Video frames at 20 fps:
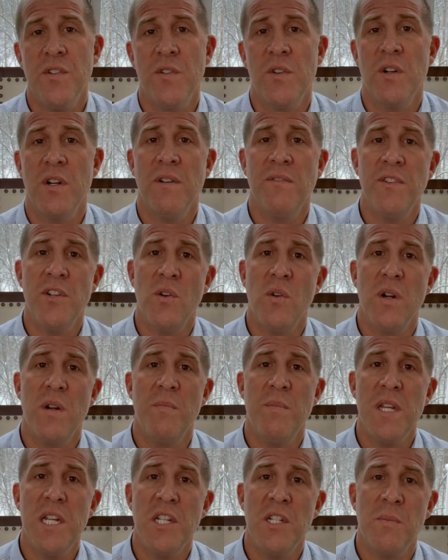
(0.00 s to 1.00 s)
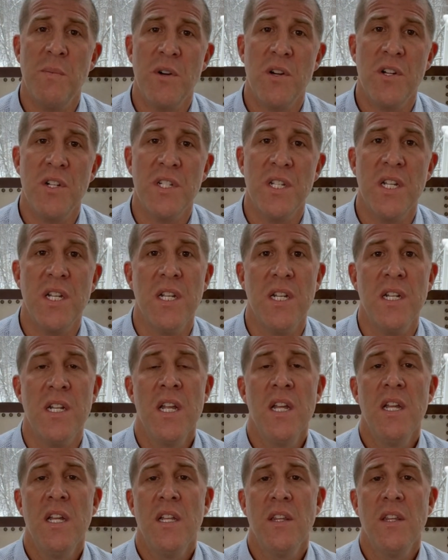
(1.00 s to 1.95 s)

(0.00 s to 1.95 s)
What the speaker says: or if you're a beach person,